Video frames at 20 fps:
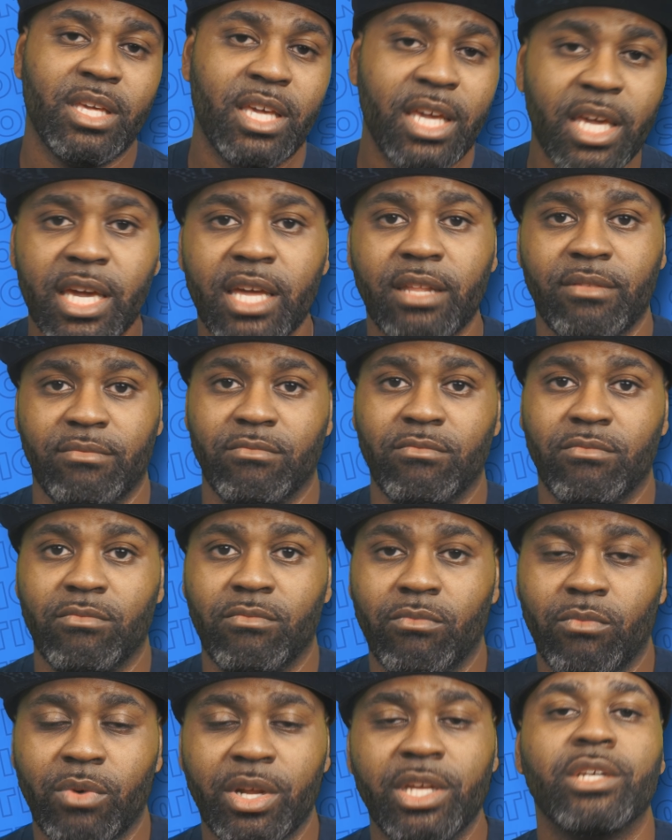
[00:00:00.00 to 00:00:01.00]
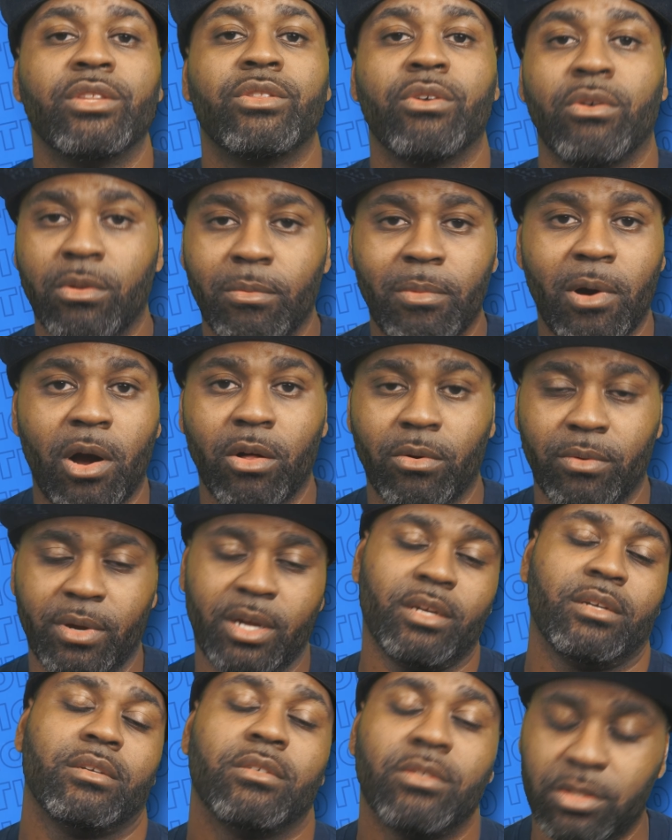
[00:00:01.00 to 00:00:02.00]
hit when he can throw the ball away.
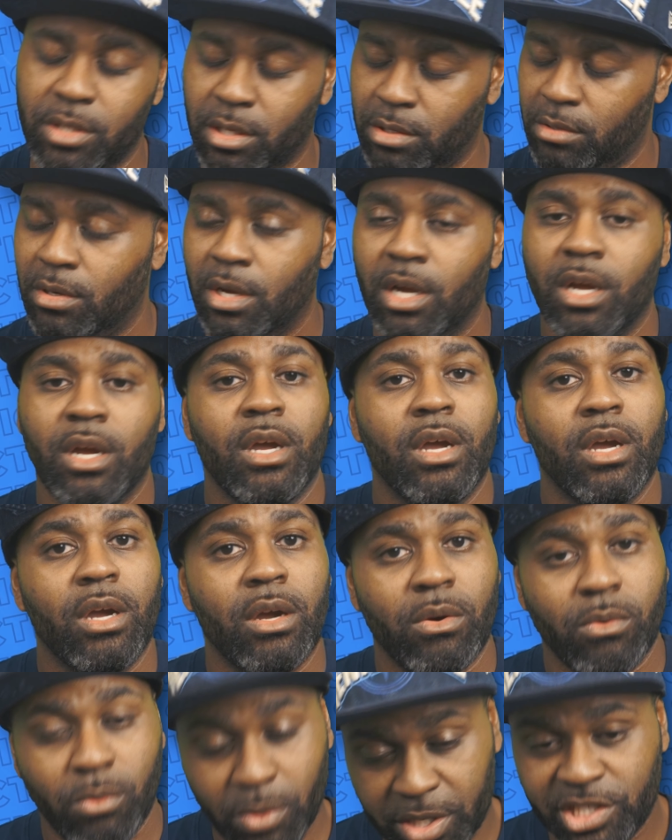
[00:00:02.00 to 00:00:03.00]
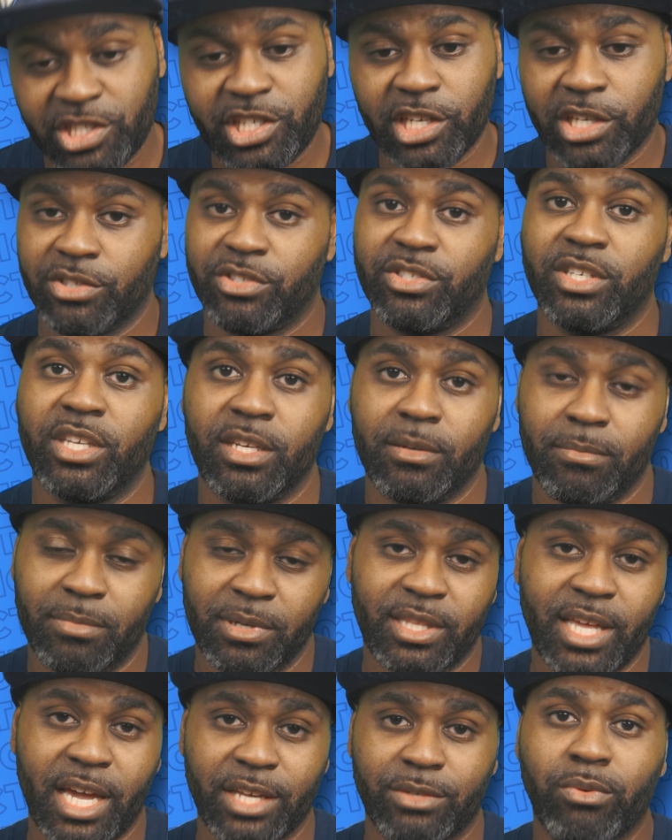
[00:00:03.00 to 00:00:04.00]
So we shall see.
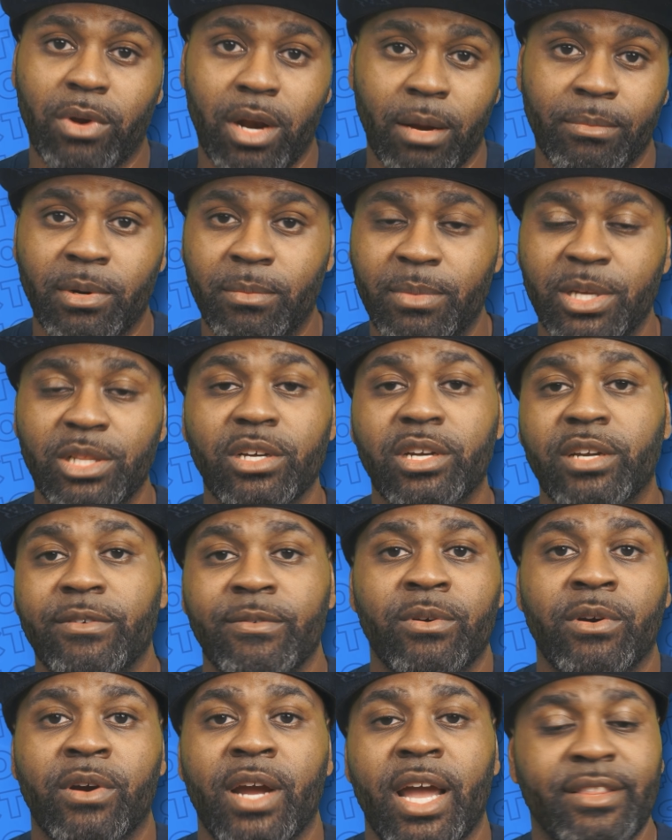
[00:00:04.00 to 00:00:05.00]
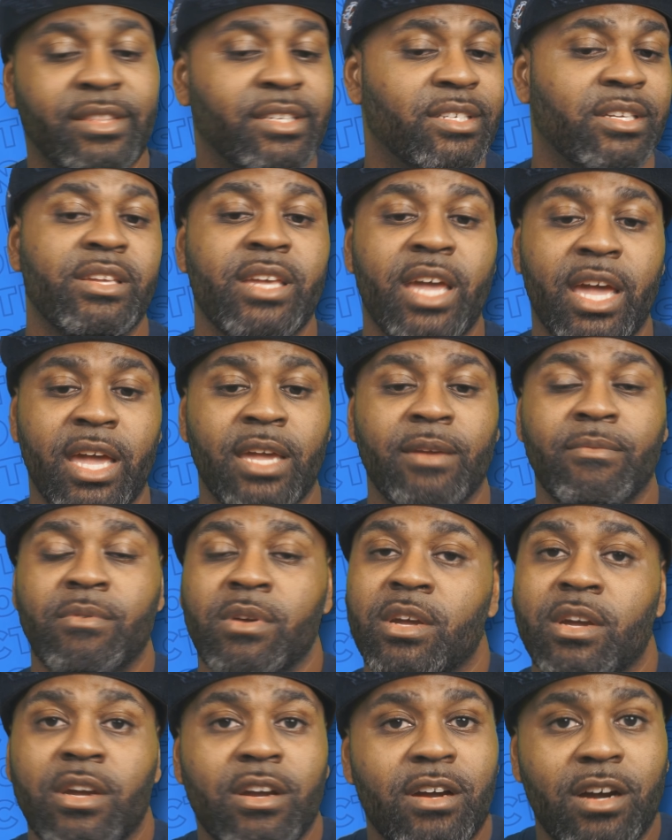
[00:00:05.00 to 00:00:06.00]
But that's what I'm going to be looking for at this game
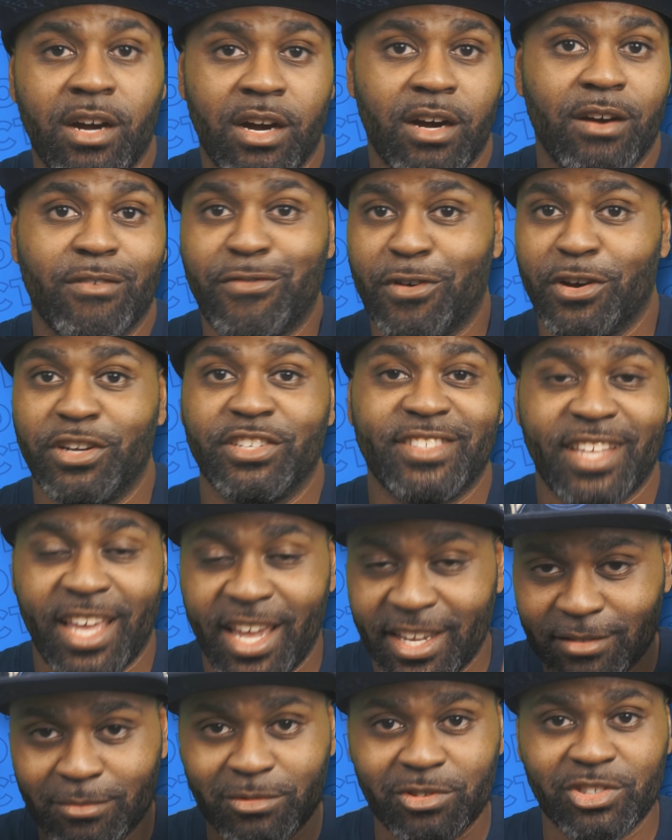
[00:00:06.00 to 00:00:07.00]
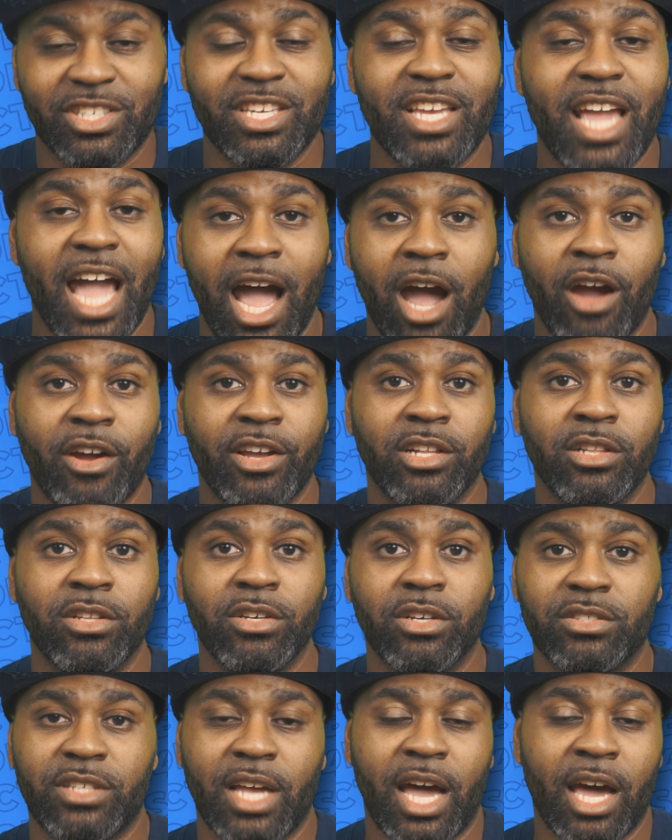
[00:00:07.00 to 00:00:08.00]
uh, from the stands. I'm going to see how he
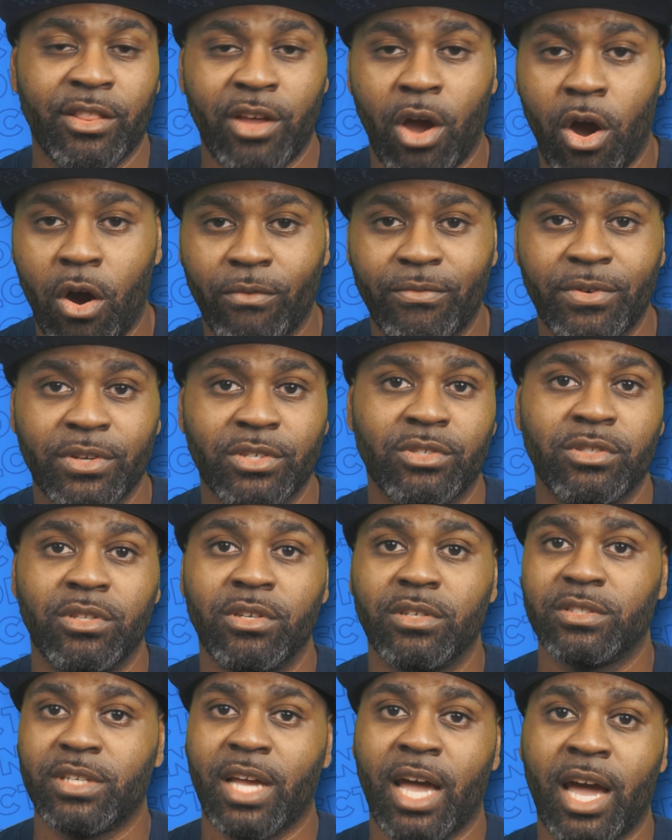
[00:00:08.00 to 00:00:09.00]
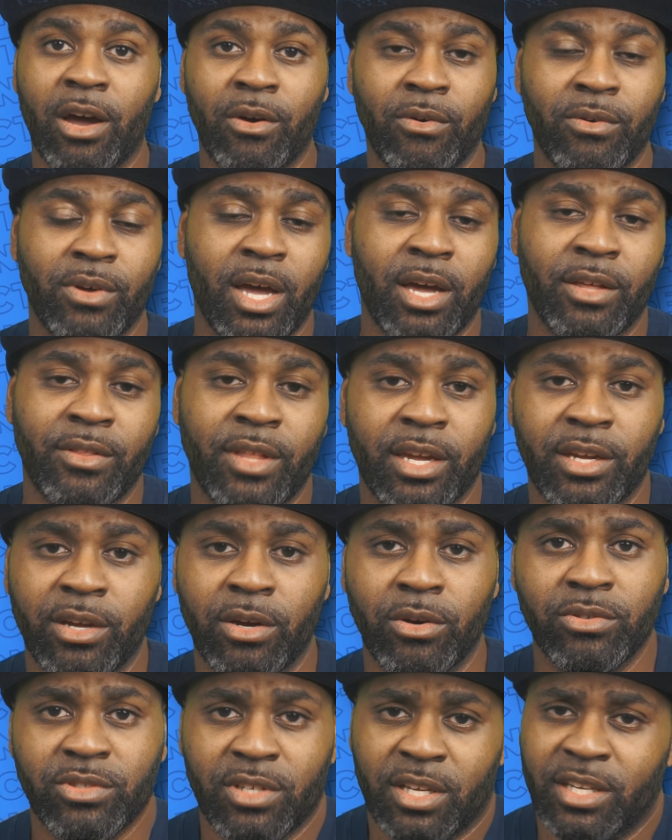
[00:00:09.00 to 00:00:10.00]
looks, how the offense looks, how how that
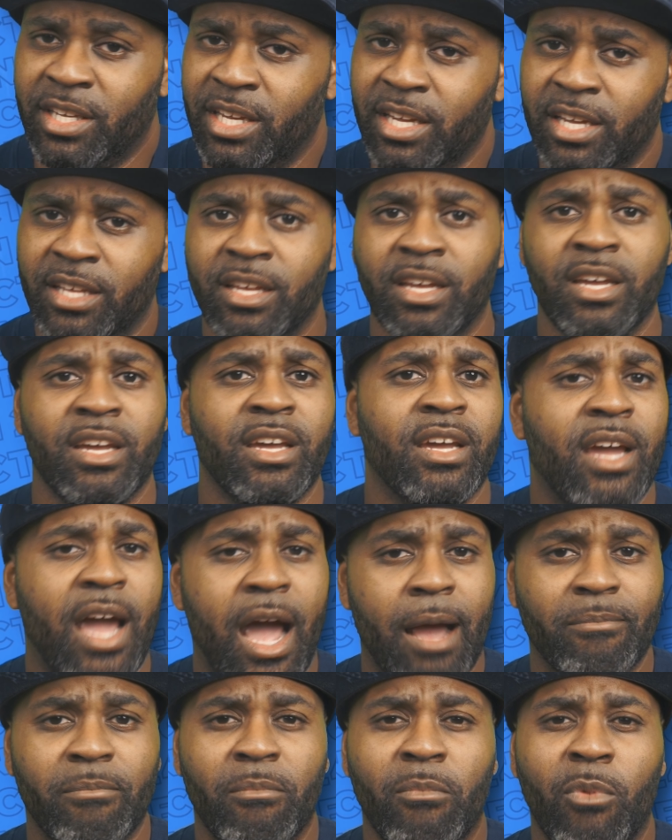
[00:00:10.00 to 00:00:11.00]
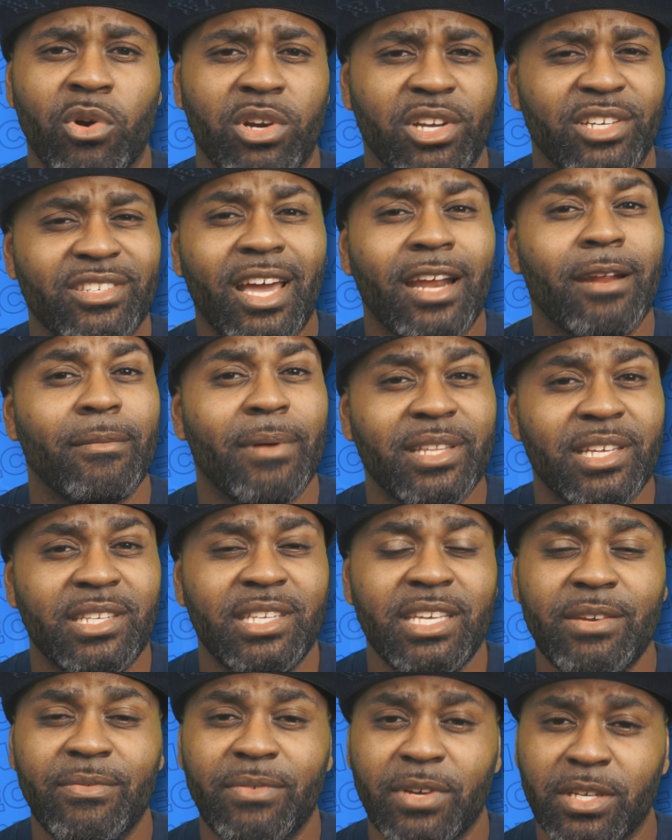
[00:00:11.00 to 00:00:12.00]
goes. Again, I'm more excited about the
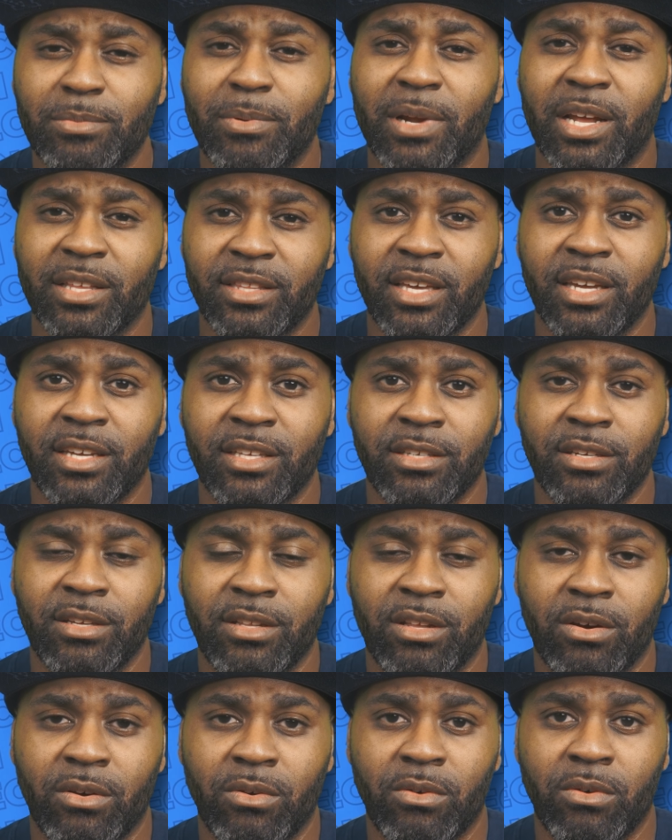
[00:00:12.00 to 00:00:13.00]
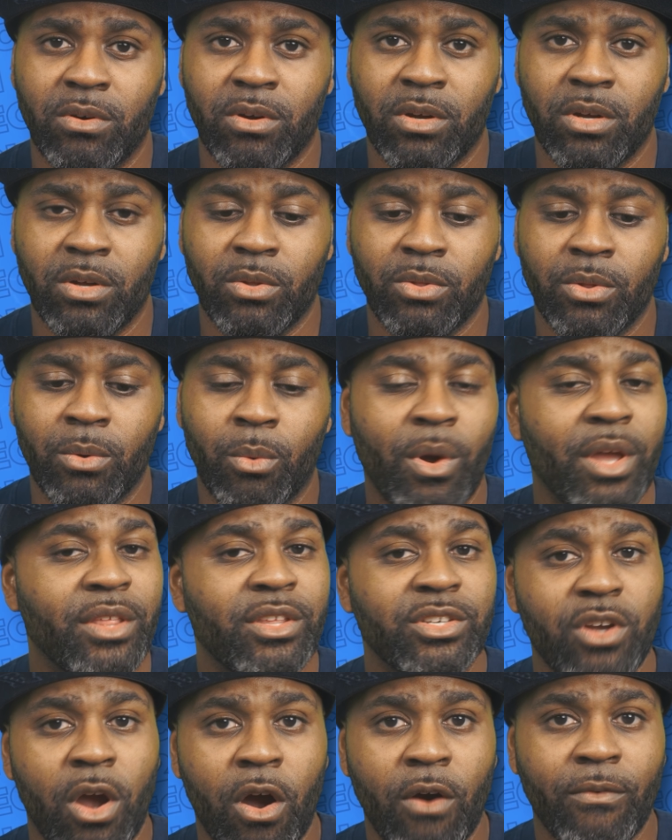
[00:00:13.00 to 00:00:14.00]
defense, but I think you know the way
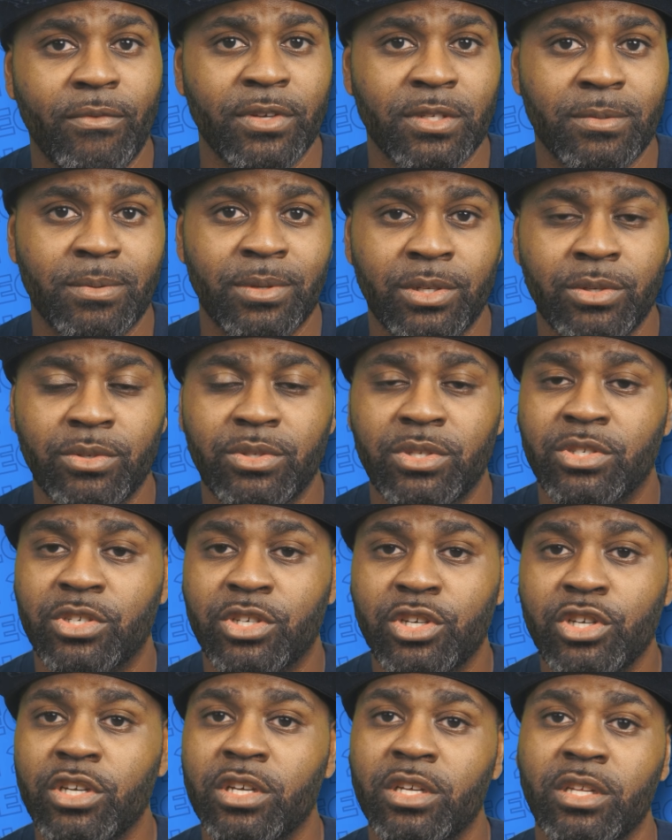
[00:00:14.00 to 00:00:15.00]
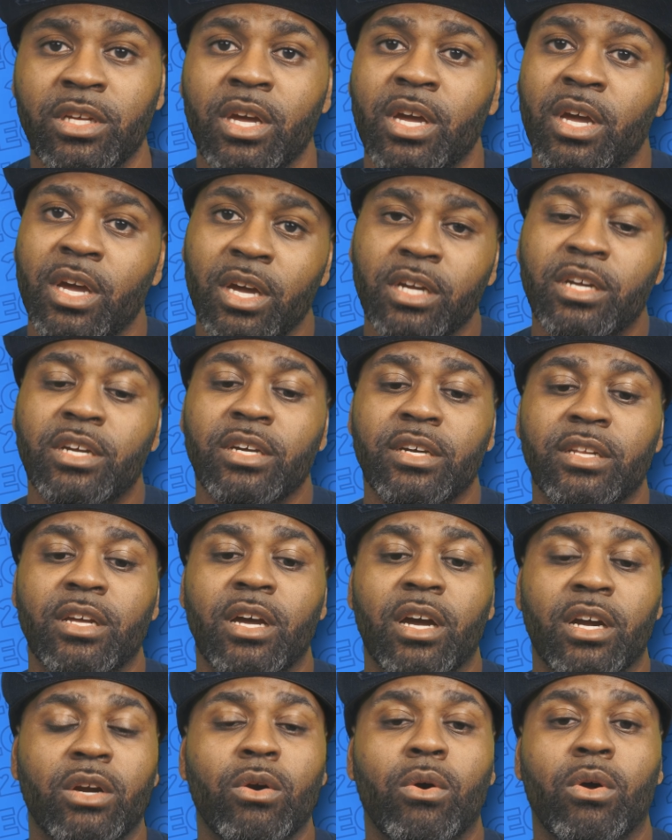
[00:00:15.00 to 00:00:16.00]
this offense produces could could
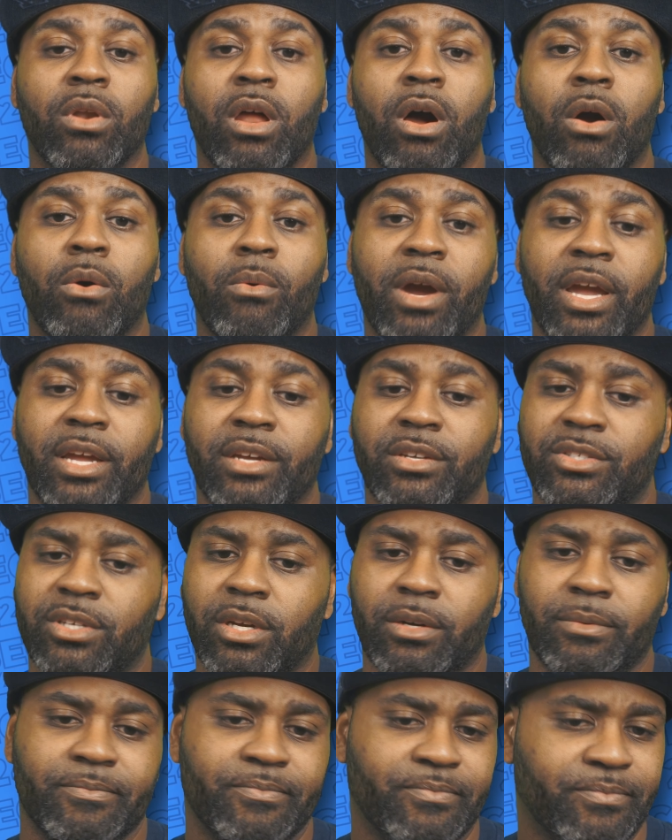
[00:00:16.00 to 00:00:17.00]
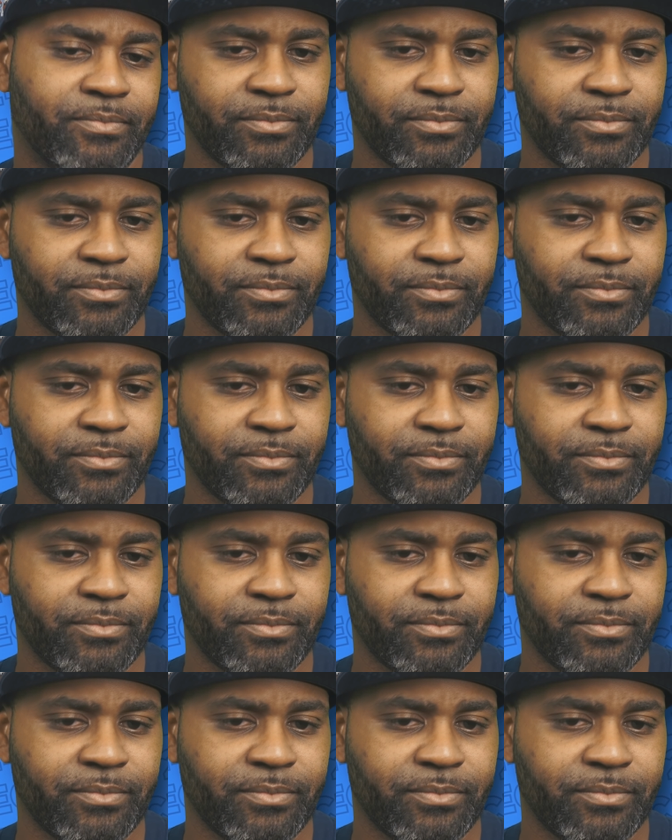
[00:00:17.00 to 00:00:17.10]
uh, go a long way. So.